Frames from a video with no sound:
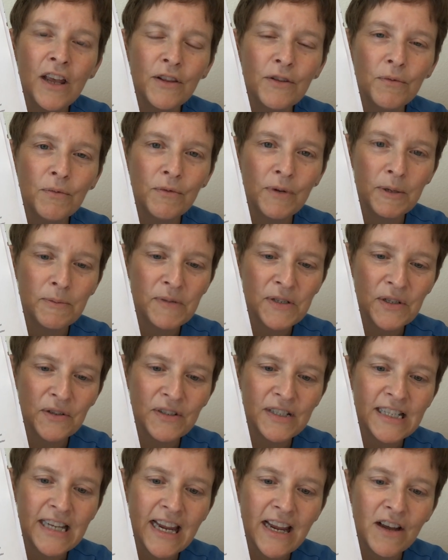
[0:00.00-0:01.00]
the ribs
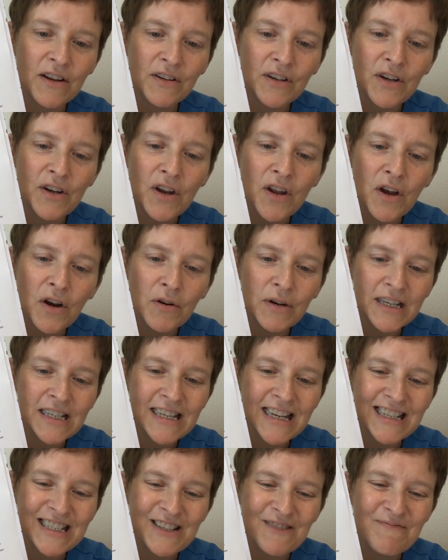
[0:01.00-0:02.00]
are down, no
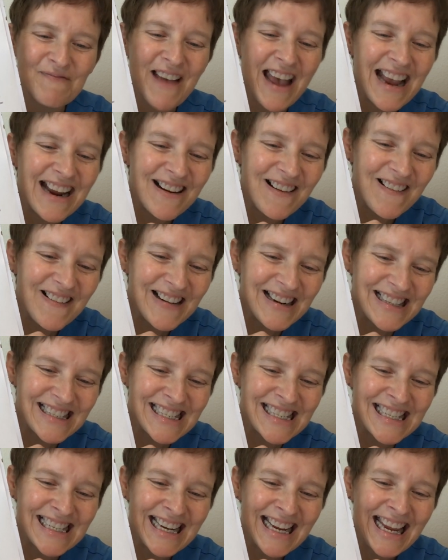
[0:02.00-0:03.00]
excessive back
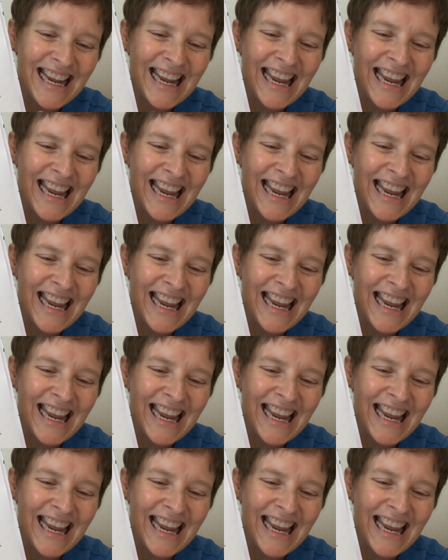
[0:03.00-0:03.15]
arch.